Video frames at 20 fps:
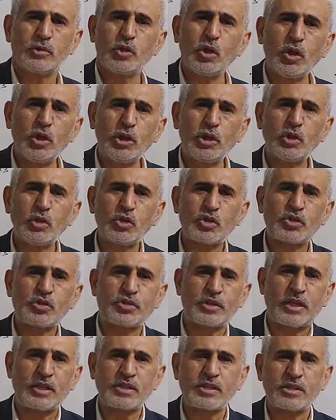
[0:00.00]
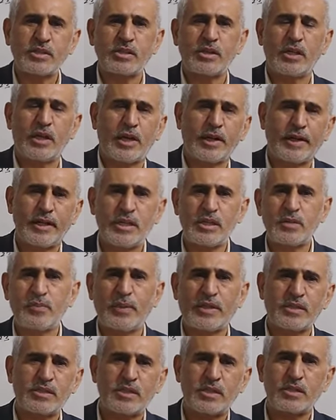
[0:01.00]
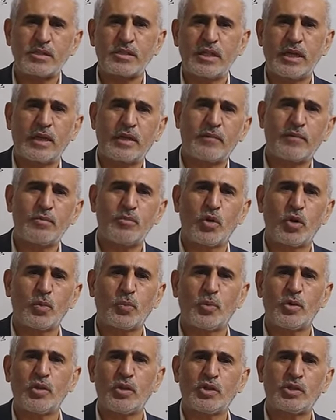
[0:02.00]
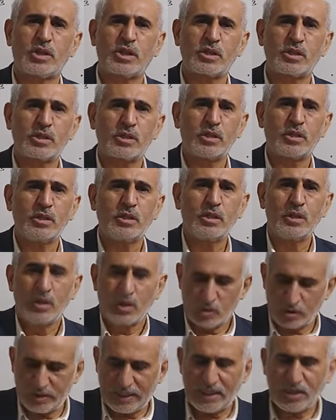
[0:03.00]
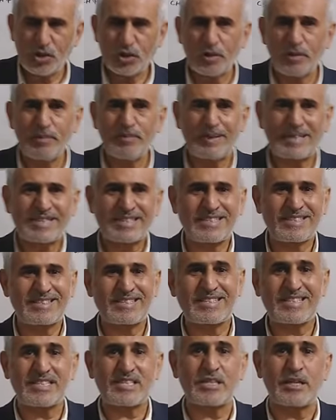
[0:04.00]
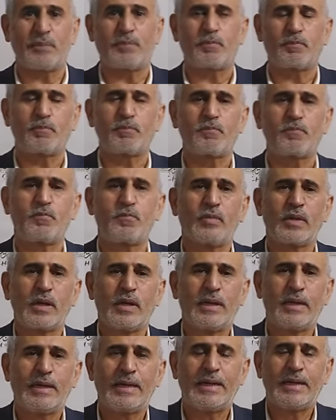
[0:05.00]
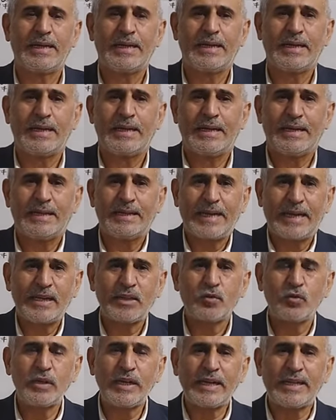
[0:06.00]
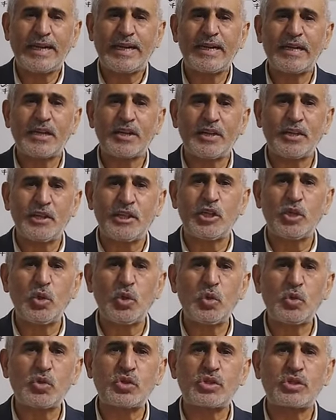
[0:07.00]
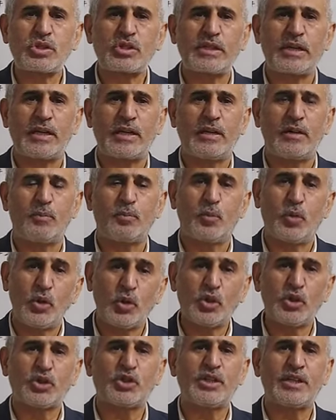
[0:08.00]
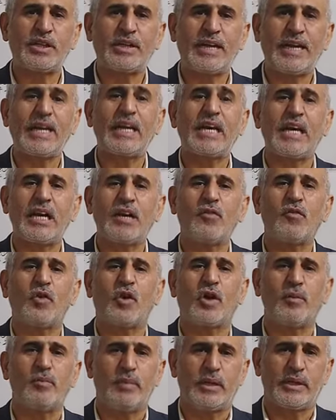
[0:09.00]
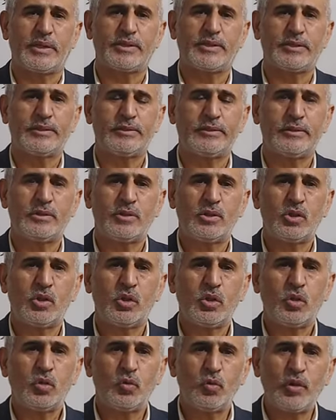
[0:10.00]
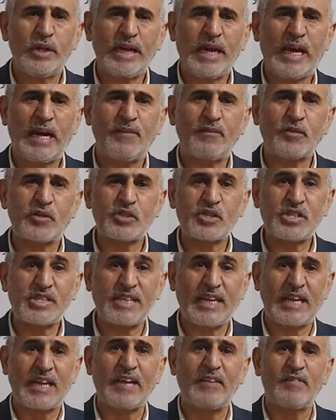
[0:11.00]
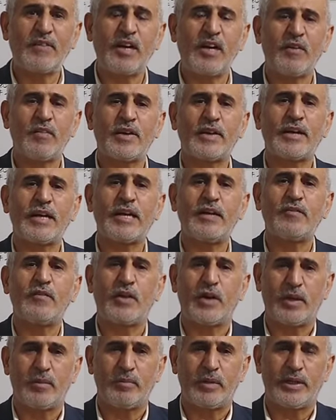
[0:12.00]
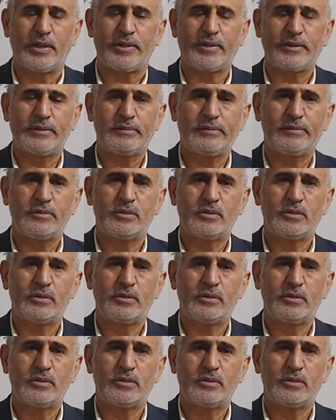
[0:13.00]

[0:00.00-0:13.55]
Don't use trucks, lorries, buses, they give more pollutions. There should be much system. that we can reduce the pollution in environment. We have to save our environment.